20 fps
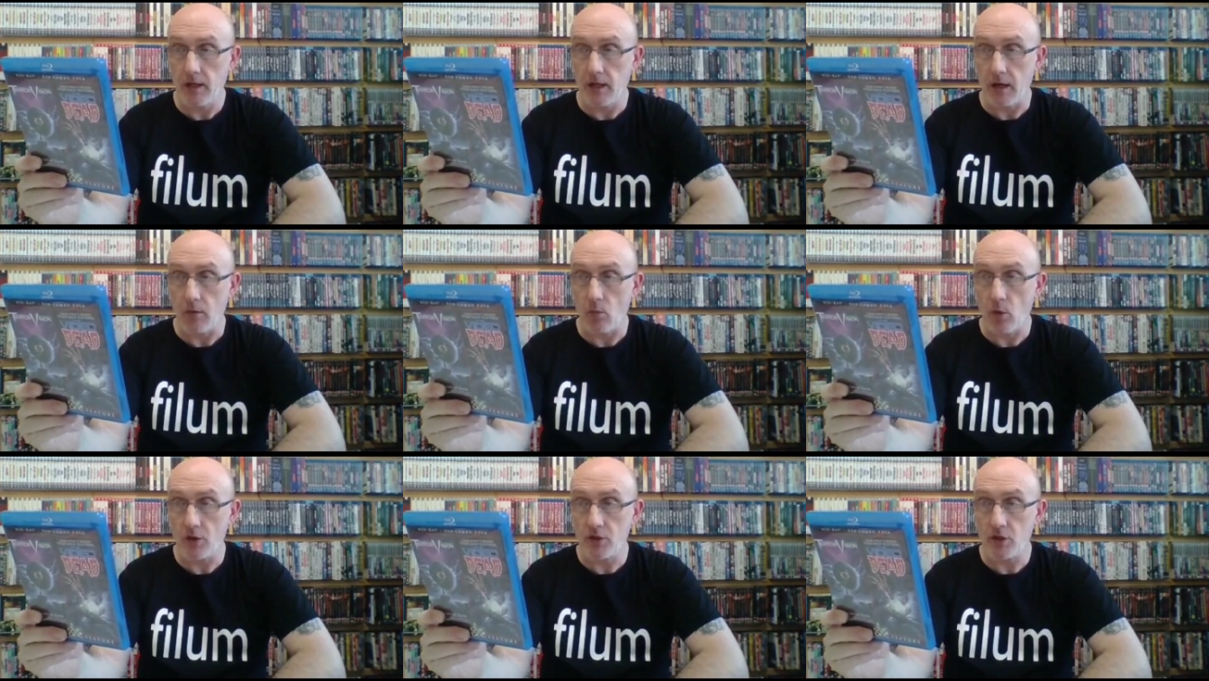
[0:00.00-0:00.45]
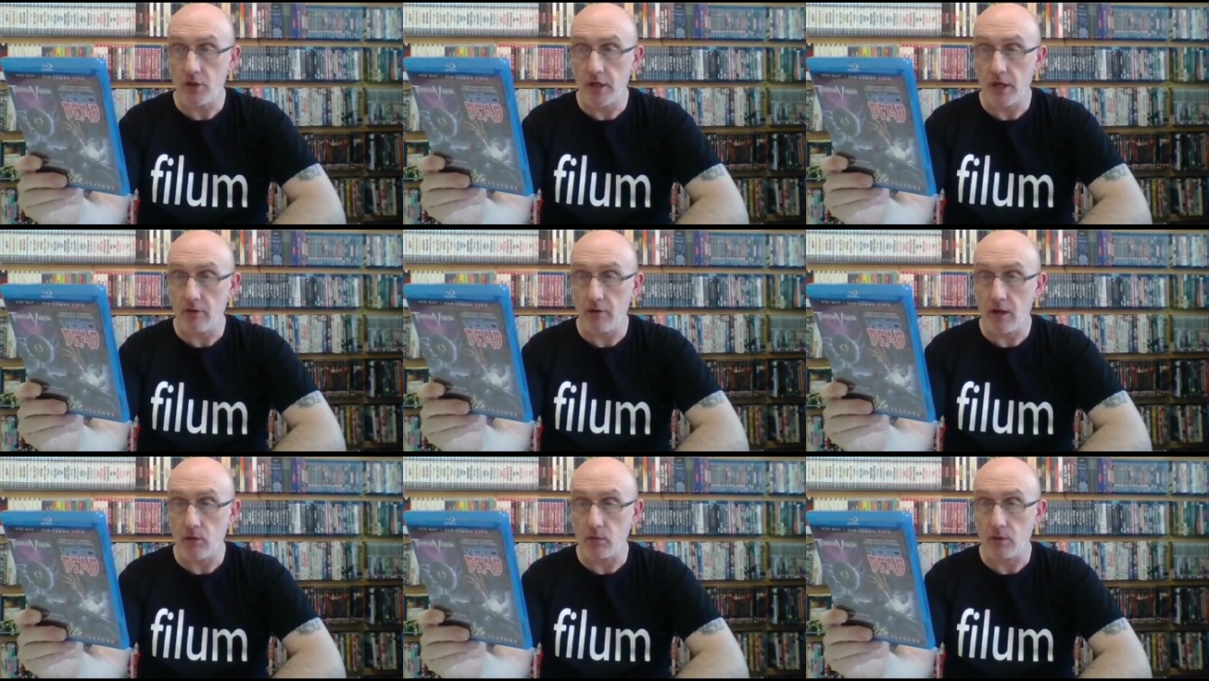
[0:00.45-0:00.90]
And once
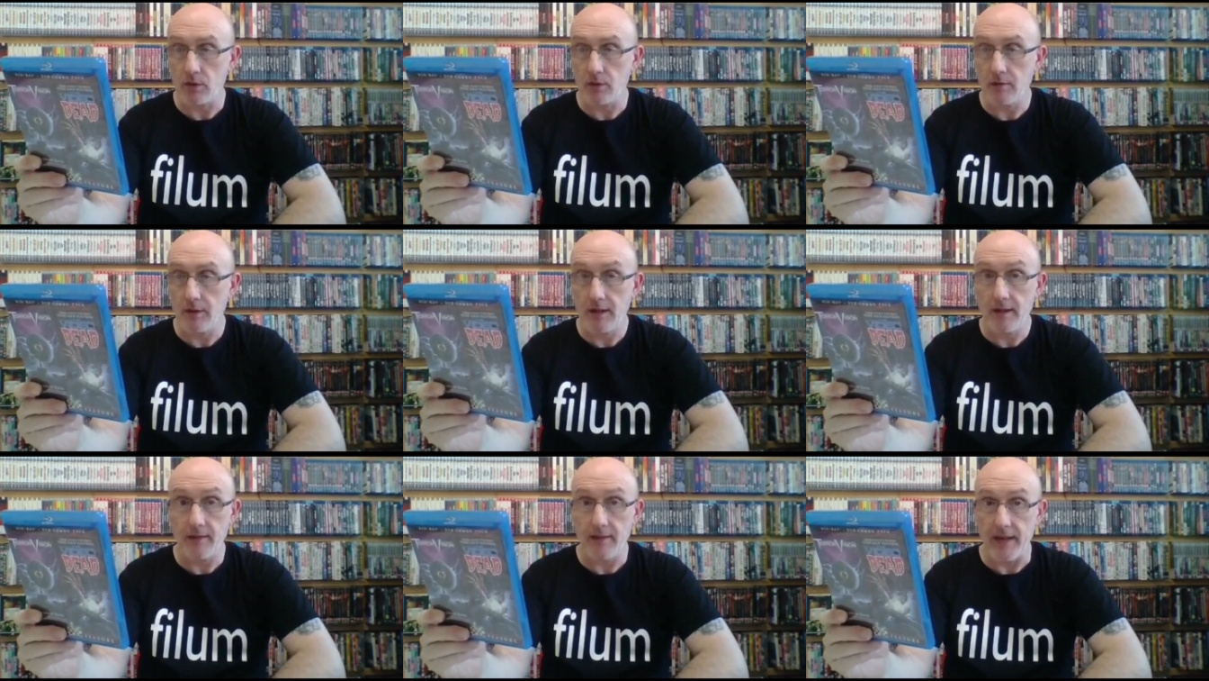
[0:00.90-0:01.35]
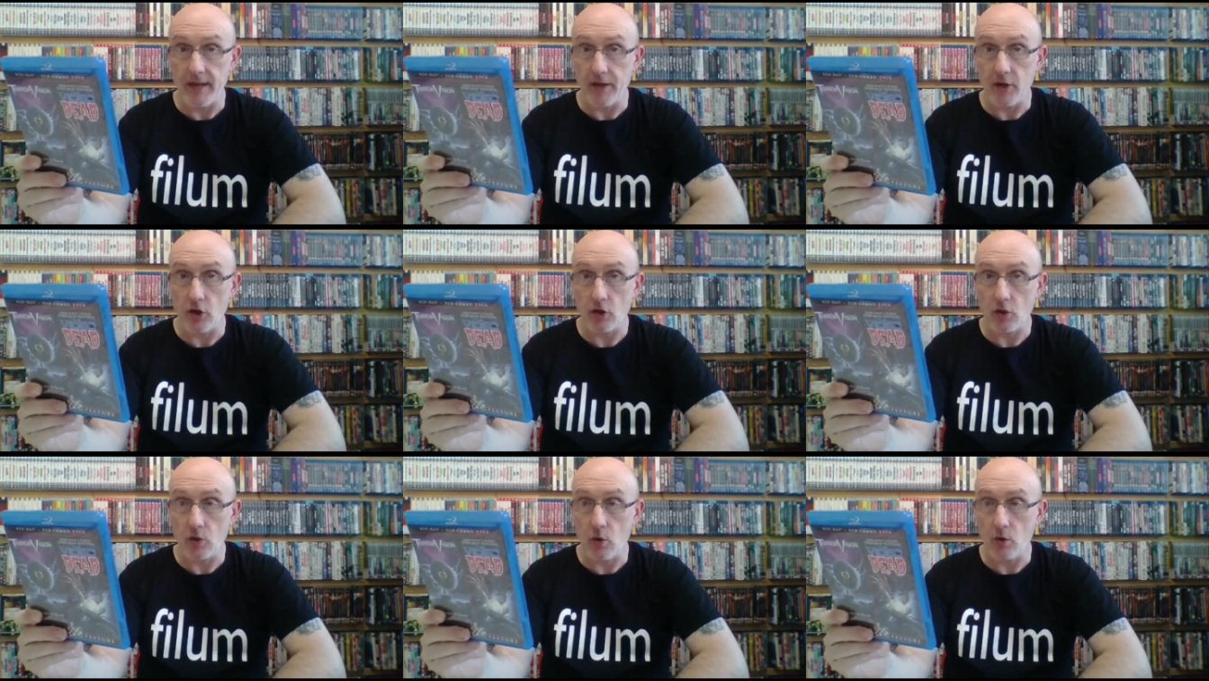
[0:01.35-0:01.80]
they're out, they're
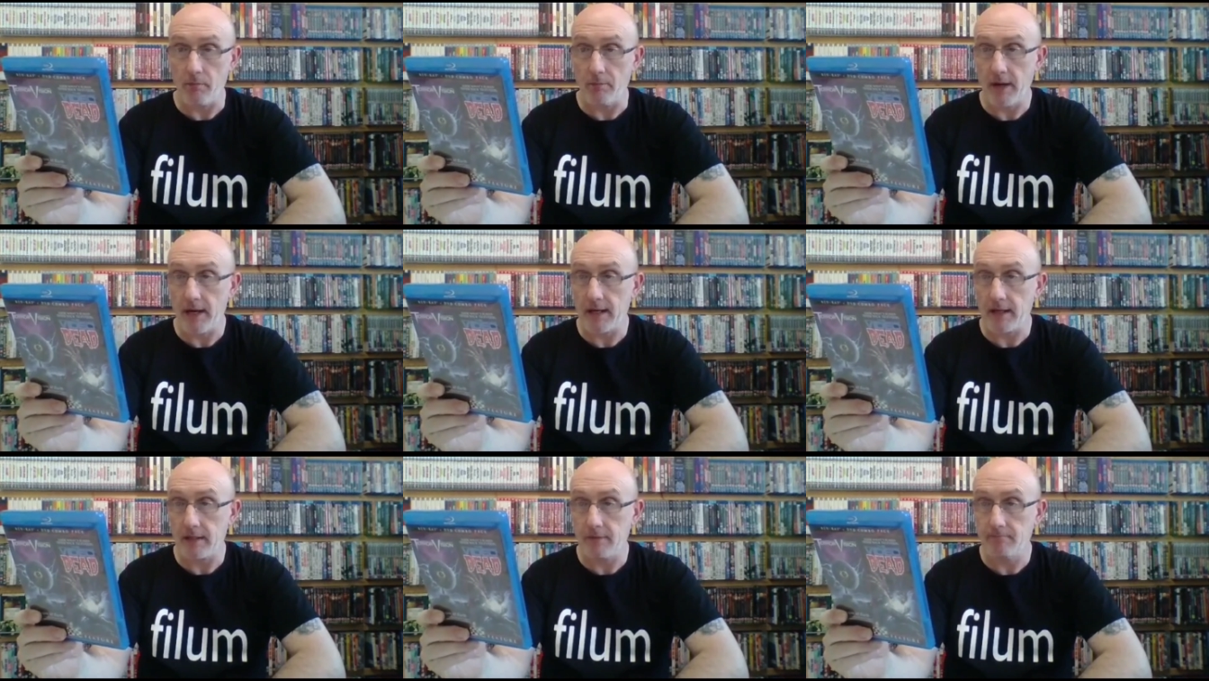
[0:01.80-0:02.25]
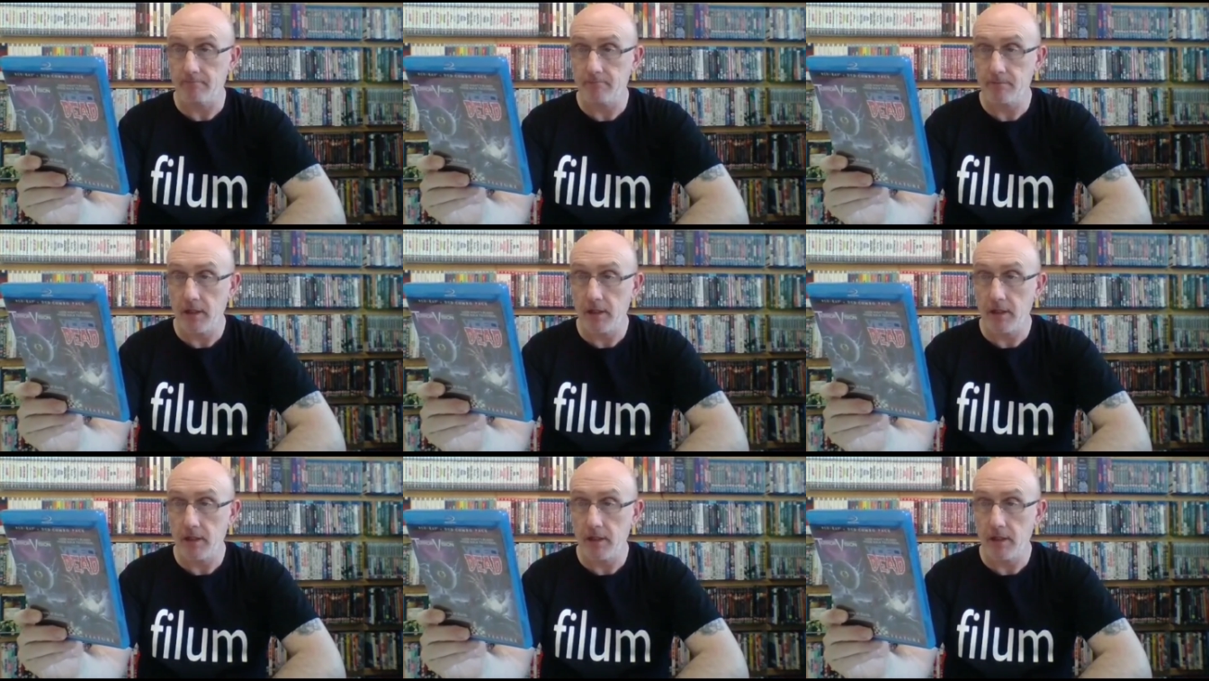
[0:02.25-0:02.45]
not going back.